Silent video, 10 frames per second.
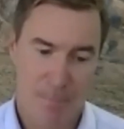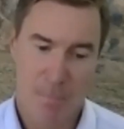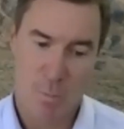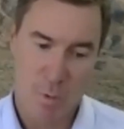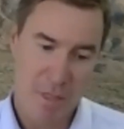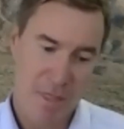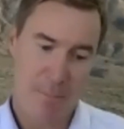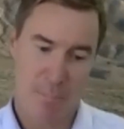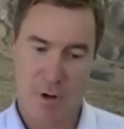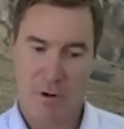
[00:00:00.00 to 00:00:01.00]
With
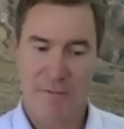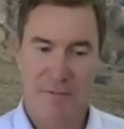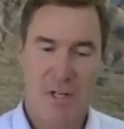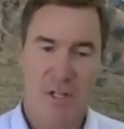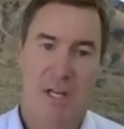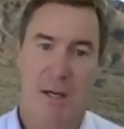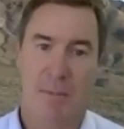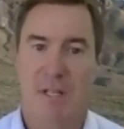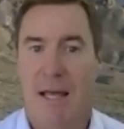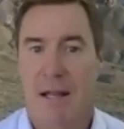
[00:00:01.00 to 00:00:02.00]
that program finishing up,
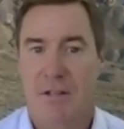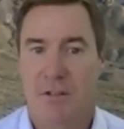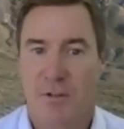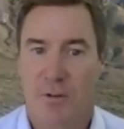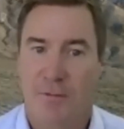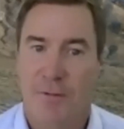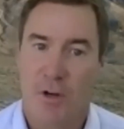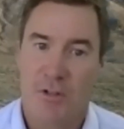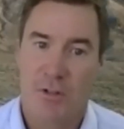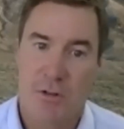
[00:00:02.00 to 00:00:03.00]
it's allowed us to sort of
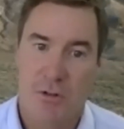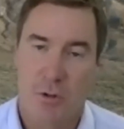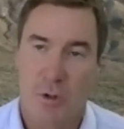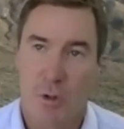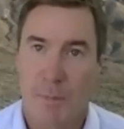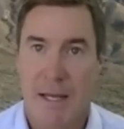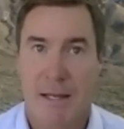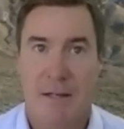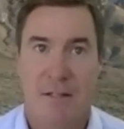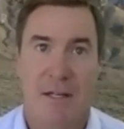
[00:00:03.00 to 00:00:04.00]
focus on Storm,
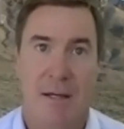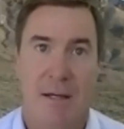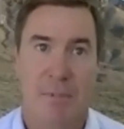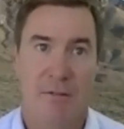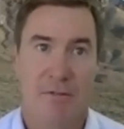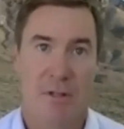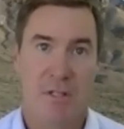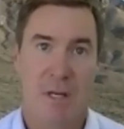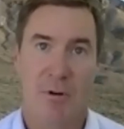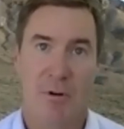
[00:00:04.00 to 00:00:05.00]
and given the
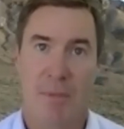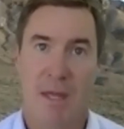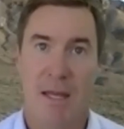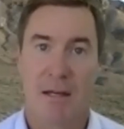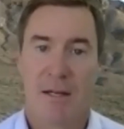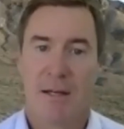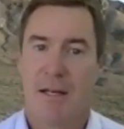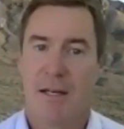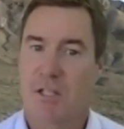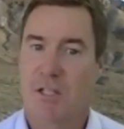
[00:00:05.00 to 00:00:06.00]
summer up there,
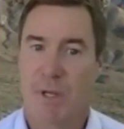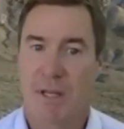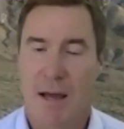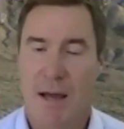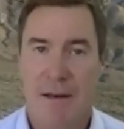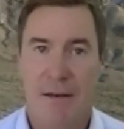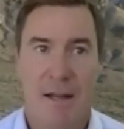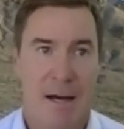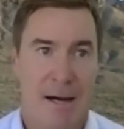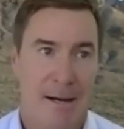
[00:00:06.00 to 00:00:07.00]
it's just begun.
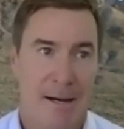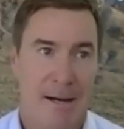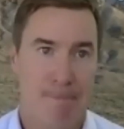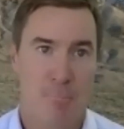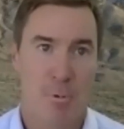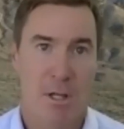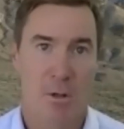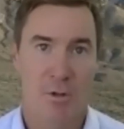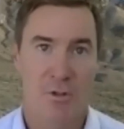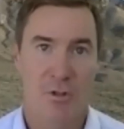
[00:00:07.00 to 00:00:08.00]
We
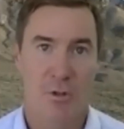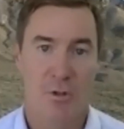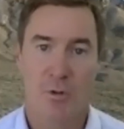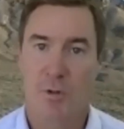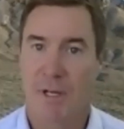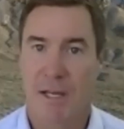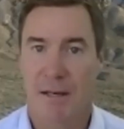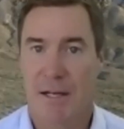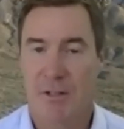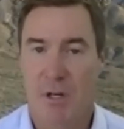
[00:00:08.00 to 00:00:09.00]
look to
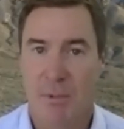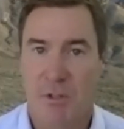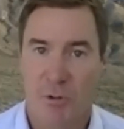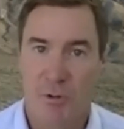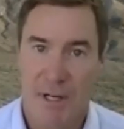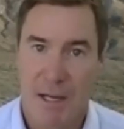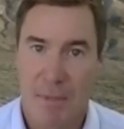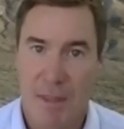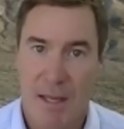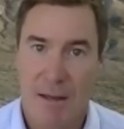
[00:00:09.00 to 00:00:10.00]
get a diamond drill rig
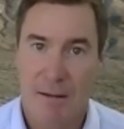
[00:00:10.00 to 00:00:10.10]
up there